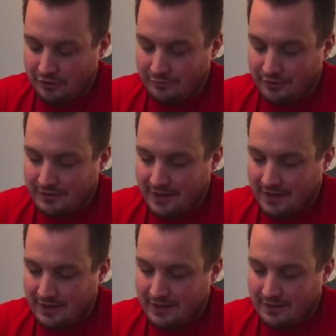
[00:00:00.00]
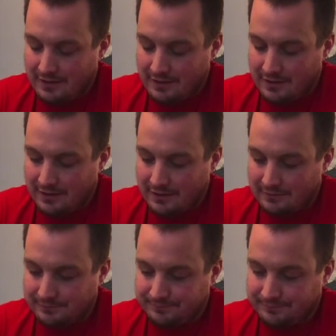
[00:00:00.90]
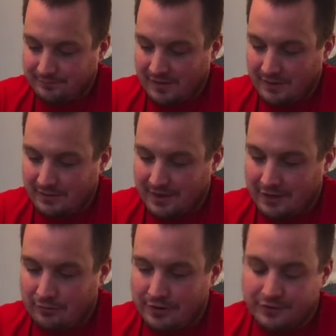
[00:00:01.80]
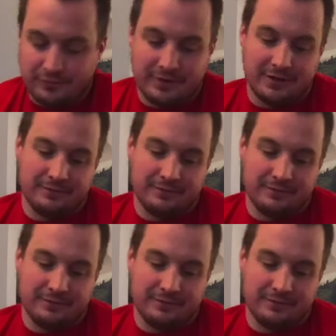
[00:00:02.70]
tangy, not quite as sweet.